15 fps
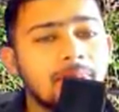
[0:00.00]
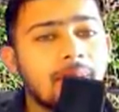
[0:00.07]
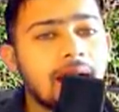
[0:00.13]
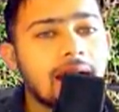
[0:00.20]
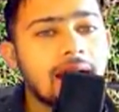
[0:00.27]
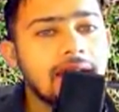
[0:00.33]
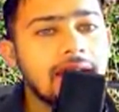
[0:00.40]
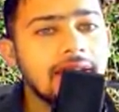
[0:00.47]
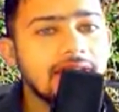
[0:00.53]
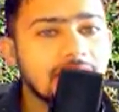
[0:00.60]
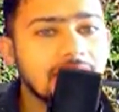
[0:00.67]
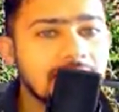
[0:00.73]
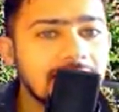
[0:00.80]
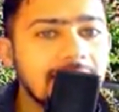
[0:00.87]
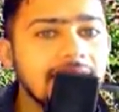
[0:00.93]
by the
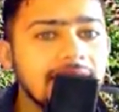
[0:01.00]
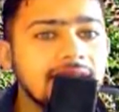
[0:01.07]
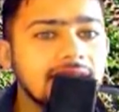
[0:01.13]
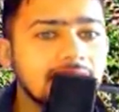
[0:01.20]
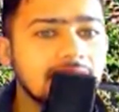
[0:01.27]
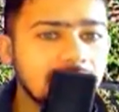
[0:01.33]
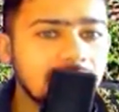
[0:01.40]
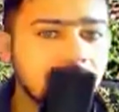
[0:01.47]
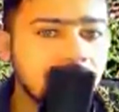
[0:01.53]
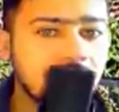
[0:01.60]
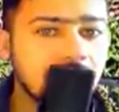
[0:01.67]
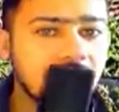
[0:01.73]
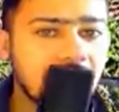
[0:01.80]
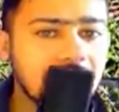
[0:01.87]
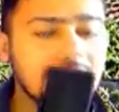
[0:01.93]
kings the
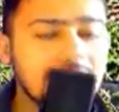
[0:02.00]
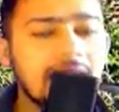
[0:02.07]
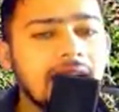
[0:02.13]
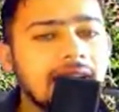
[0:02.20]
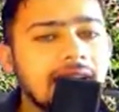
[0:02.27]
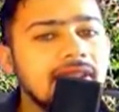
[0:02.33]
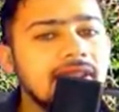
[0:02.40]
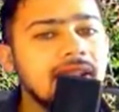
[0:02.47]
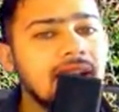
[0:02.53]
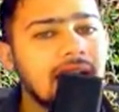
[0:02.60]
rajas